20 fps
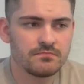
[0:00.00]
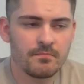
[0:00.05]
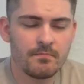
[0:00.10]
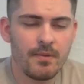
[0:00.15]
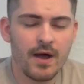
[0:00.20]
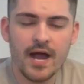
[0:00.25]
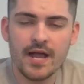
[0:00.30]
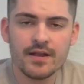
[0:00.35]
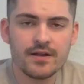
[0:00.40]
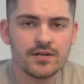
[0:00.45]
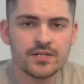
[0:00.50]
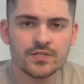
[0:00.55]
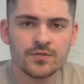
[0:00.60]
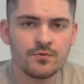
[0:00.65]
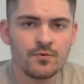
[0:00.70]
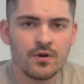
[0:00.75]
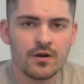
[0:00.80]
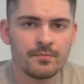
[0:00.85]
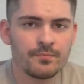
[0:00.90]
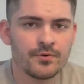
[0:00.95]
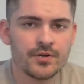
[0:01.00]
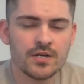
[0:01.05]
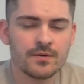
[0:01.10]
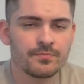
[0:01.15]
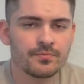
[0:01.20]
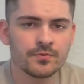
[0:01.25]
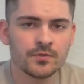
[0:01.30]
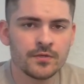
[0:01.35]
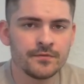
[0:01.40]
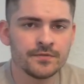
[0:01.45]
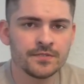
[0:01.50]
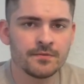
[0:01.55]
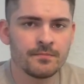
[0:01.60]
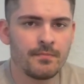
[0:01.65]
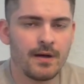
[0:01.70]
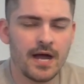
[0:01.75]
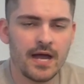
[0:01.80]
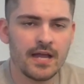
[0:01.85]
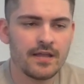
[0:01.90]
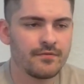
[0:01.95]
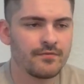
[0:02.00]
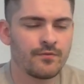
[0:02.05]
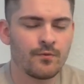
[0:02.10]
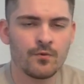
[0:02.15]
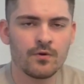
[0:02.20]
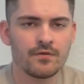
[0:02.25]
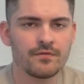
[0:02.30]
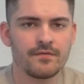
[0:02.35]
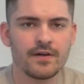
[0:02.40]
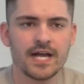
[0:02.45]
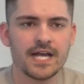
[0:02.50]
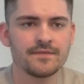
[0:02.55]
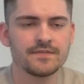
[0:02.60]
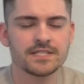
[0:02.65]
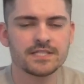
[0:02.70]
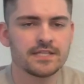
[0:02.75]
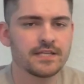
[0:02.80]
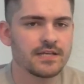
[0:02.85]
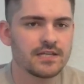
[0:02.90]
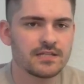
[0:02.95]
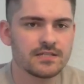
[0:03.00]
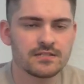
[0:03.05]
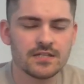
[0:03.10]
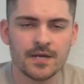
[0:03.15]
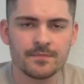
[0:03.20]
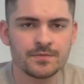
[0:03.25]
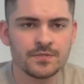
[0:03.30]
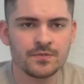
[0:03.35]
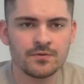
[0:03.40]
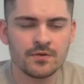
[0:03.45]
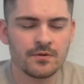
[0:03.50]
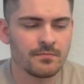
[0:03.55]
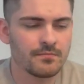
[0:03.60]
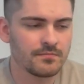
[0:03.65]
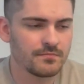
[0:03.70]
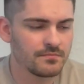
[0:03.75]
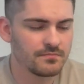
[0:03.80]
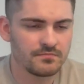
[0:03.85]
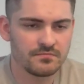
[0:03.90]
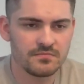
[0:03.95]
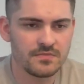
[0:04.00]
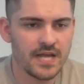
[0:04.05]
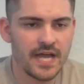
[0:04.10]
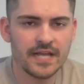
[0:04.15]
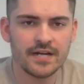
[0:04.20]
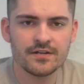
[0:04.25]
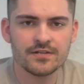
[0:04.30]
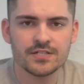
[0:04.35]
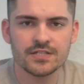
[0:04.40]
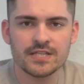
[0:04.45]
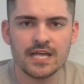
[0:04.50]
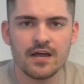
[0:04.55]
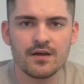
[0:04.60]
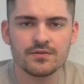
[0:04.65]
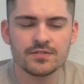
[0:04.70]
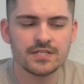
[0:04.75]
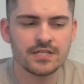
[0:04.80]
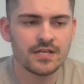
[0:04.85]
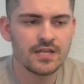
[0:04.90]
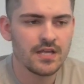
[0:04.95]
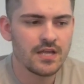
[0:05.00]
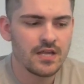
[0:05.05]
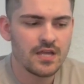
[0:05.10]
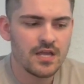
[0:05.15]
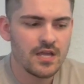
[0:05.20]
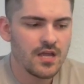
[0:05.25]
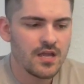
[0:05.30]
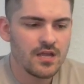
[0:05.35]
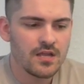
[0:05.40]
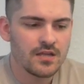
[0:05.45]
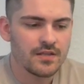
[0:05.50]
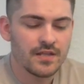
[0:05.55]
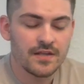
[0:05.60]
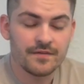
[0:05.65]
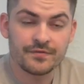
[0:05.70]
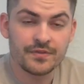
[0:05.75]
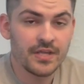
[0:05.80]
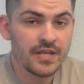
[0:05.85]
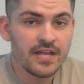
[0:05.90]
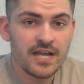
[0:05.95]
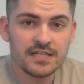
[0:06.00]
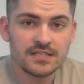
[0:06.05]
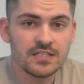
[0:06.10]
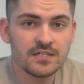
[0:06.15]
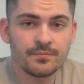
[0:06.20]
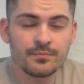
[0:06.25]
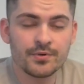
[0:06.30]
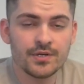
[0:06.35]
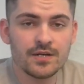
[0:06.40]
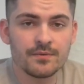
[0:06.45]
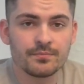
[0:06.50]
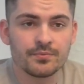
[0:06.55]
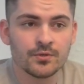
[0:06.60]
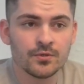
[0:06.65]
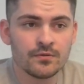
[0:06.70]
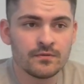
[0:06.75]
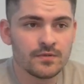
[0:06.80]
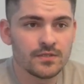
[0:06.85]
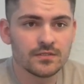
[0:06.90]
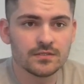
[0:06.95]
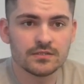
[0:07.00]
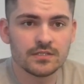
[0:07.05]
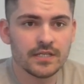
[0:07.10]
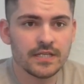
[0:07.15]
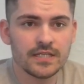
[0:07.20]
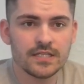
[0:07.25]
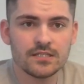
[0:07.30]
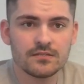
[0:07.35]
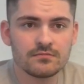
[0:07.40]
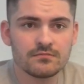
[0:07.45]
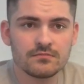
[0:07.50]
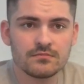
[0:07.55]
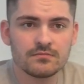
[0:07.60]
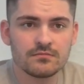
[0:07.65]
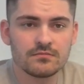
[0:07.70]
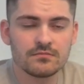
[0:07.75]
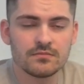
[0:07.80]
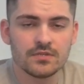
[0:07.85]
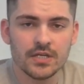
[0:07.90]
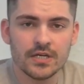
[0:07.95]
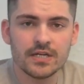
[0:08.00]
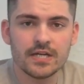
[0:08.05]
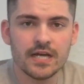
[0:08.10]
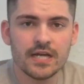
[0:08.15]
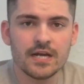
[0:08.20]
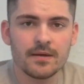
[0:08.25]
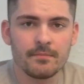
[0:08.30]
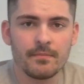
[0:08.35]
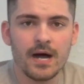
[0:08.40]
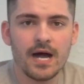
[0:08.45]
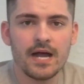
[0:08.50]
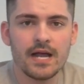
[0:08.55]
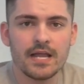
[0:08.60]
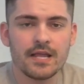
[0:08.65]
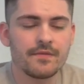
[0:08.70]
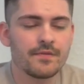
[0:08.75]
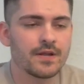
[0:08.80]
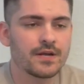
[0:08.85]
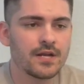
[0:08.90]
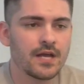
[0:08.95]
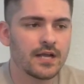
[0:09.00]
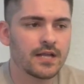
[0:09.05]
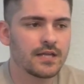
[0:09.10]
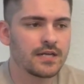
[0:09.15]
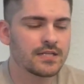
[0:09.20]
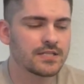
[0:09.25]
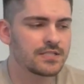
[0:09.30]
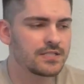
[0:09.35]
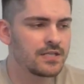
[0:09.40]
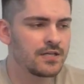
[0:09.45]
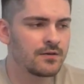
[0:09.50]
buyers who are pre-approved to buy 4, 5, 6 up to a 900,000. If they got their pre-approval, they're gonna buy. They're not gonna sit